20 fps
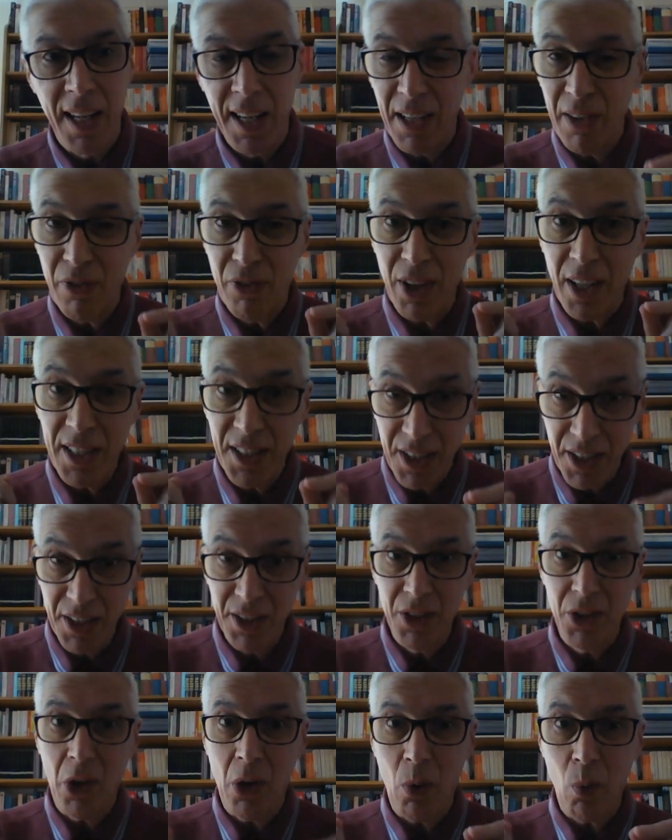If they
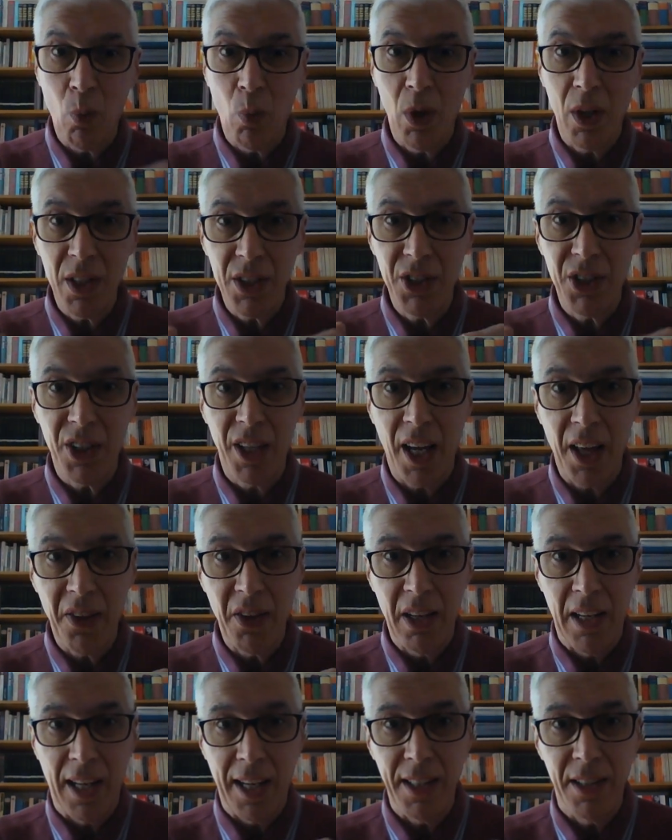did not work
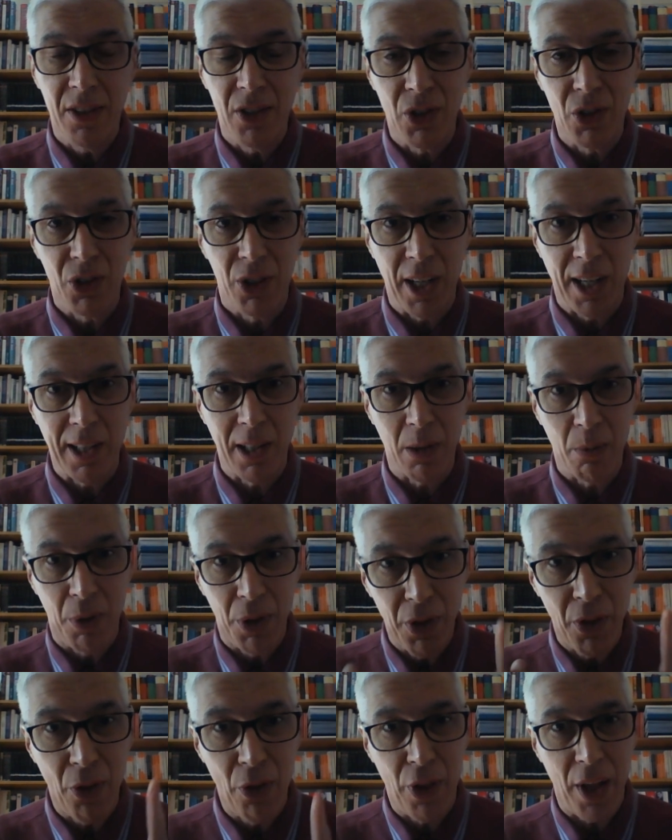together, ladies and
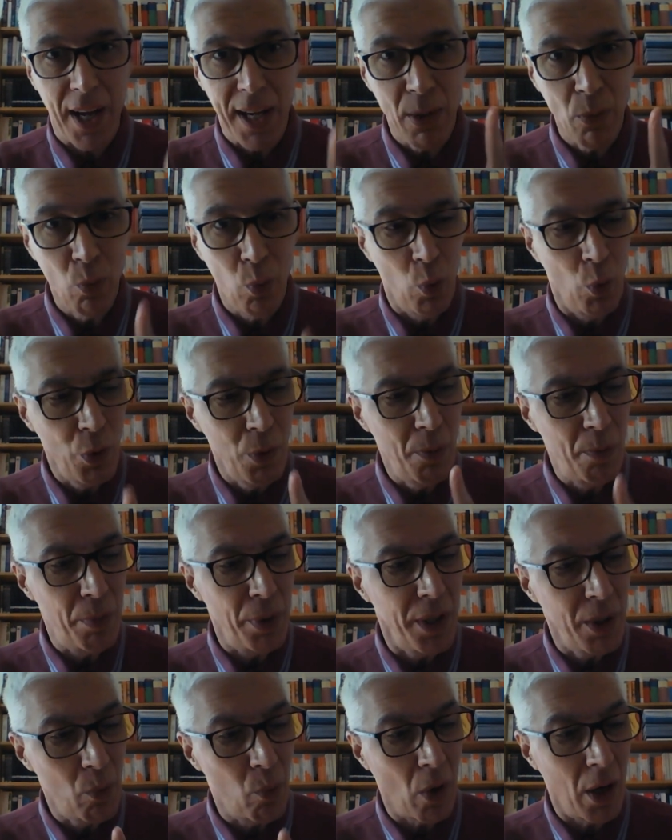gentlemen, they would
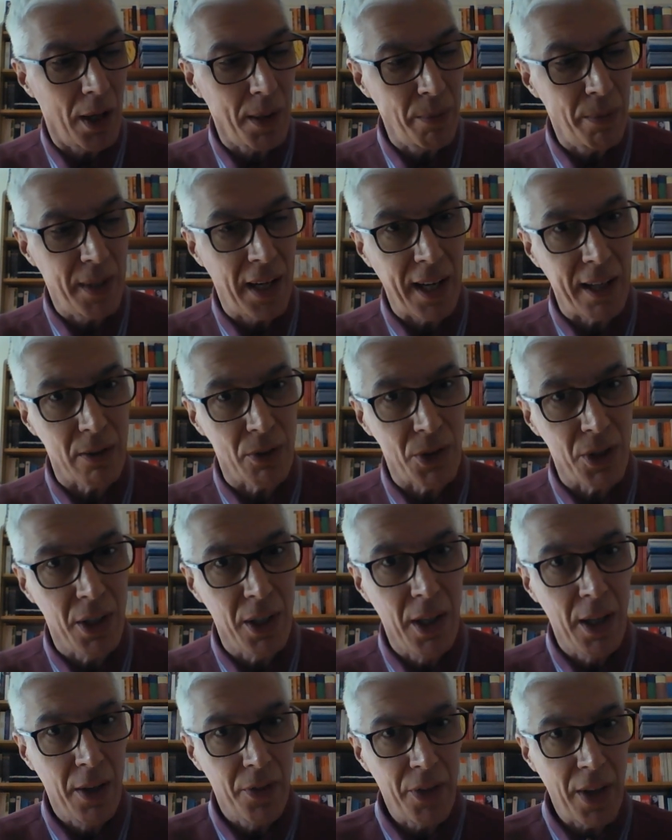be wiped out.
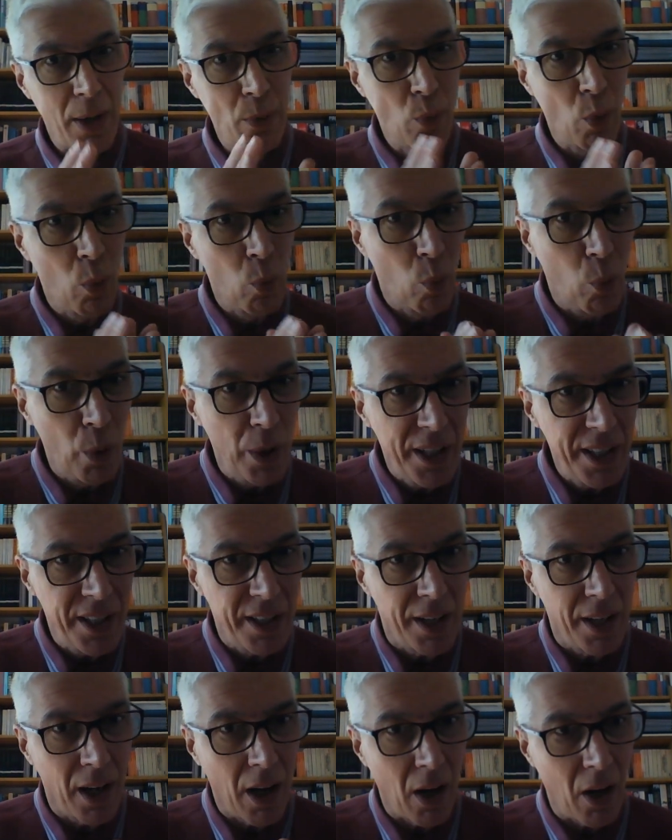They were
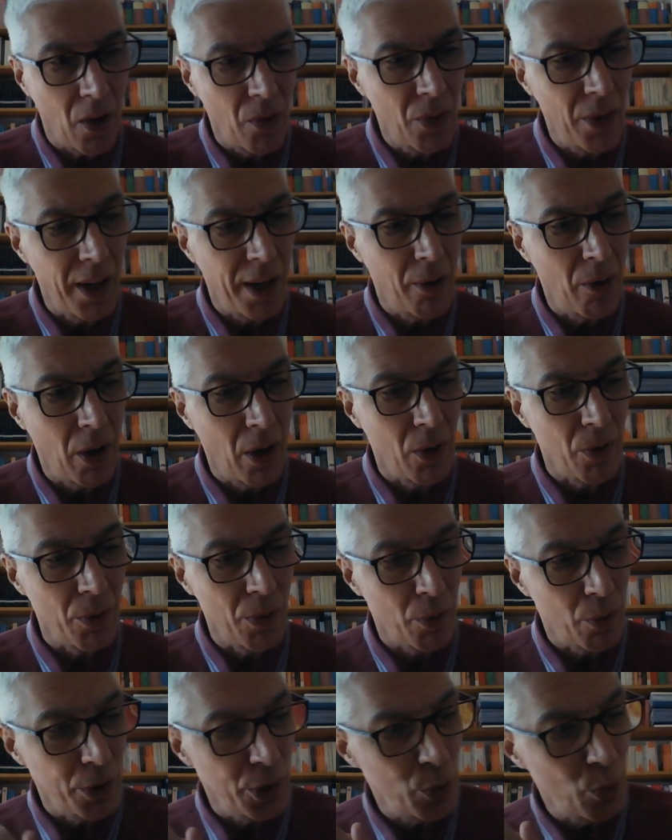weak on their
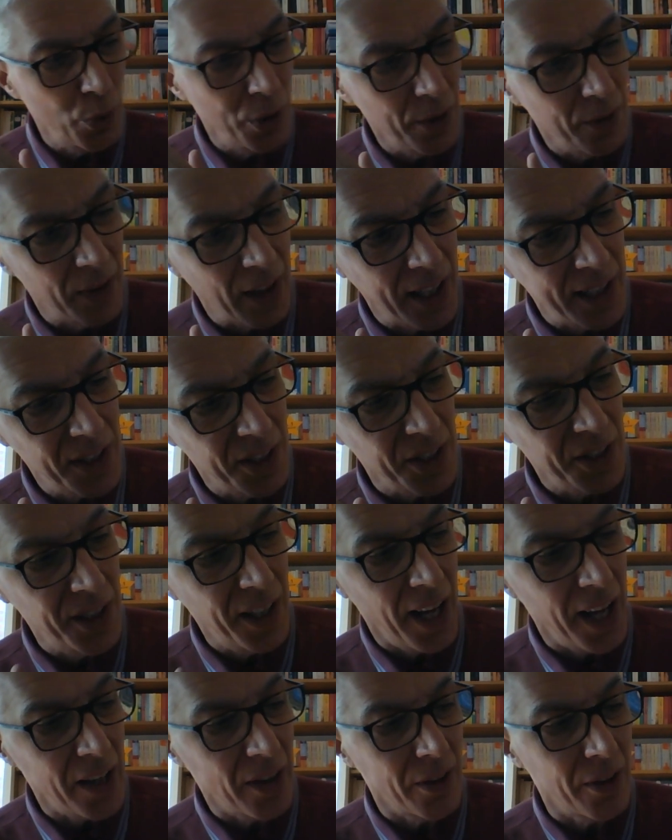own, which would have led to
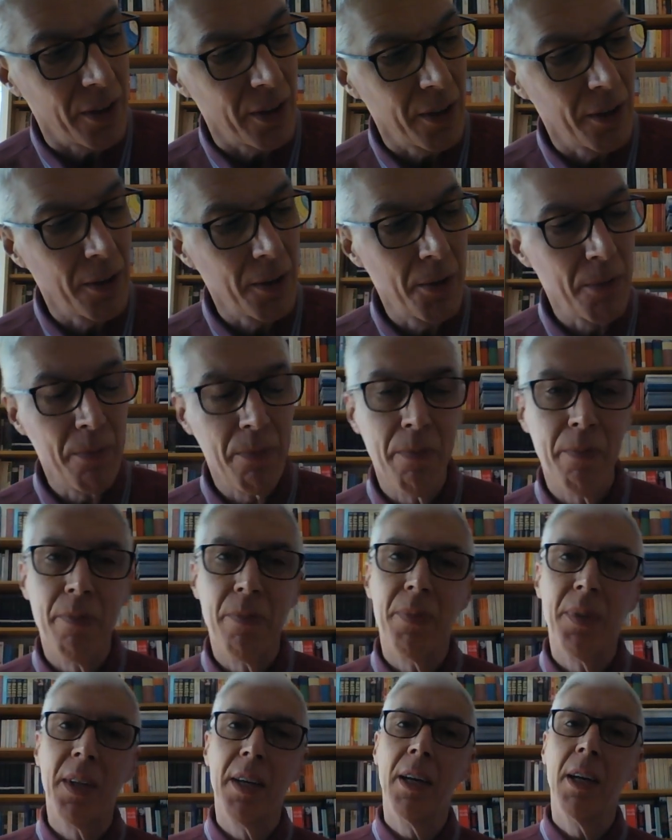death.
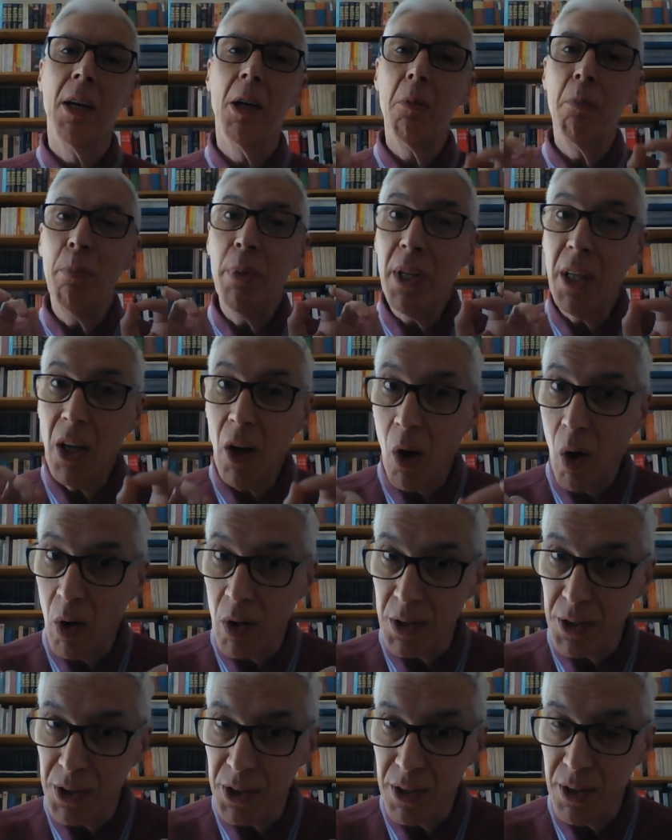
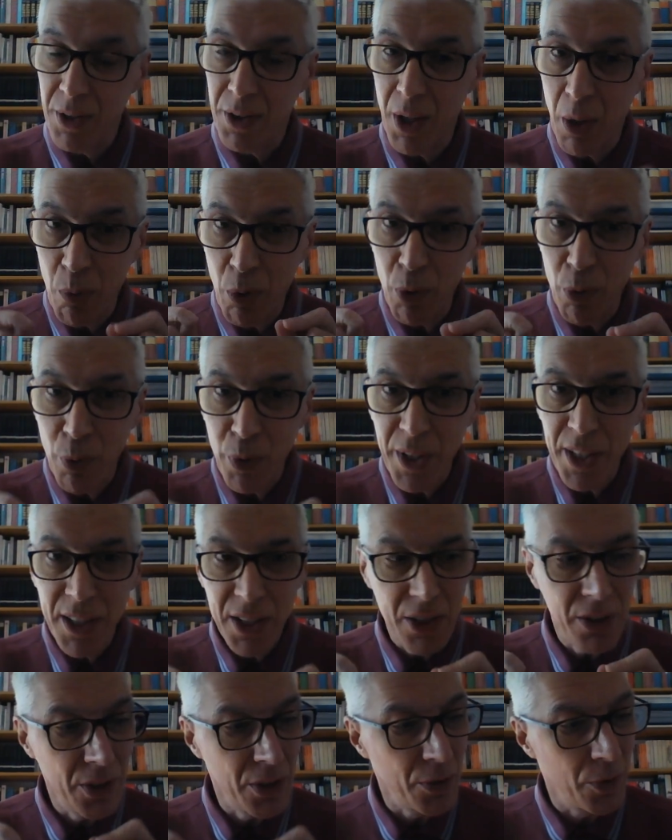Because there were
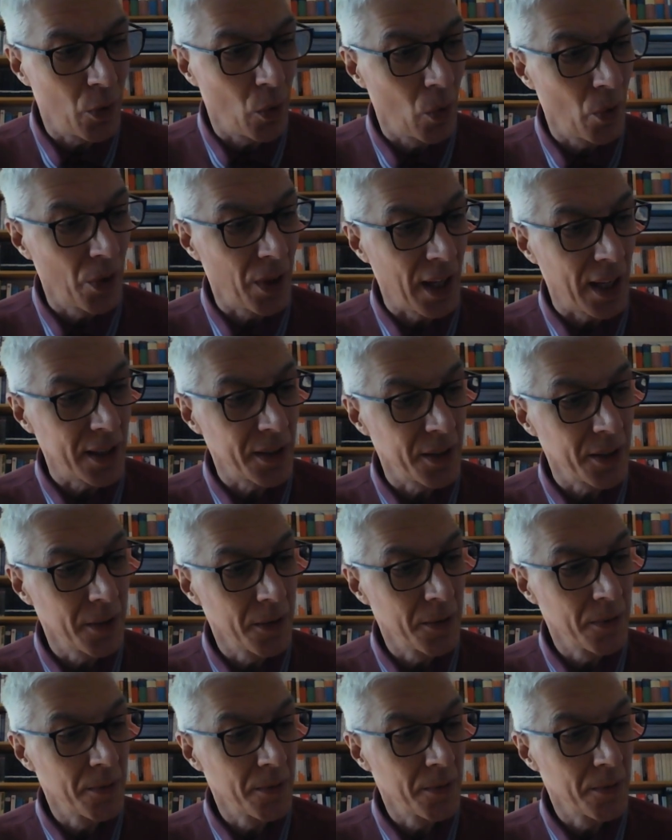reasons for that.